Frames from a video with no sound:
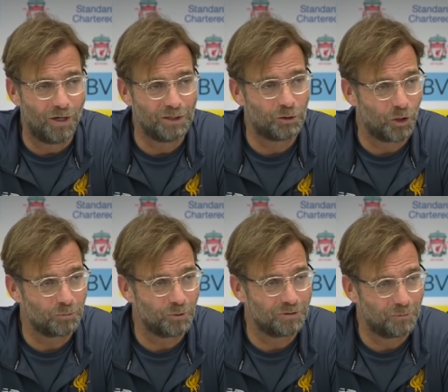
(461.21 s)
or in
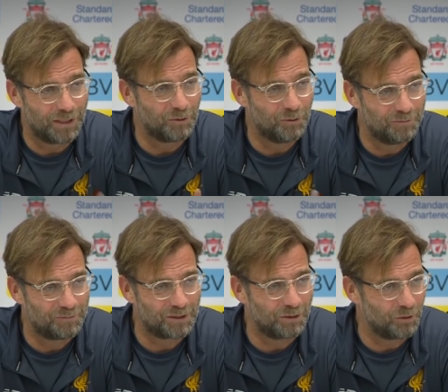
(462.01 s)
Dortmund, when
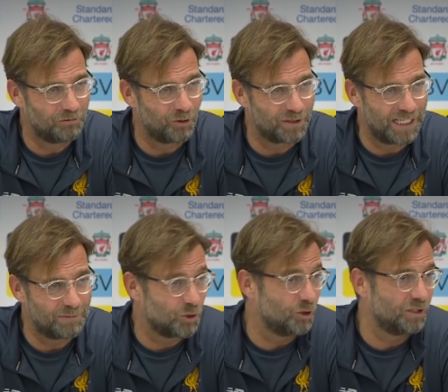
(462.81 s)
you only for the
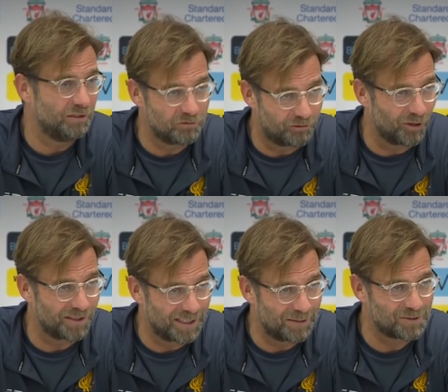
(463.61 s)
games or not even
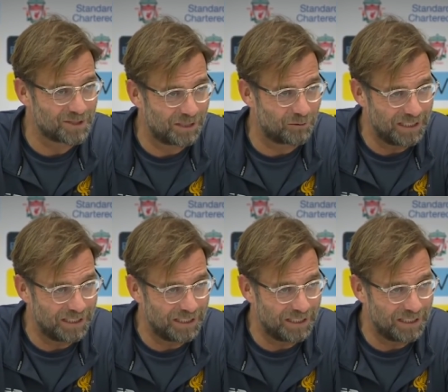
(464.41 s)
for the games, they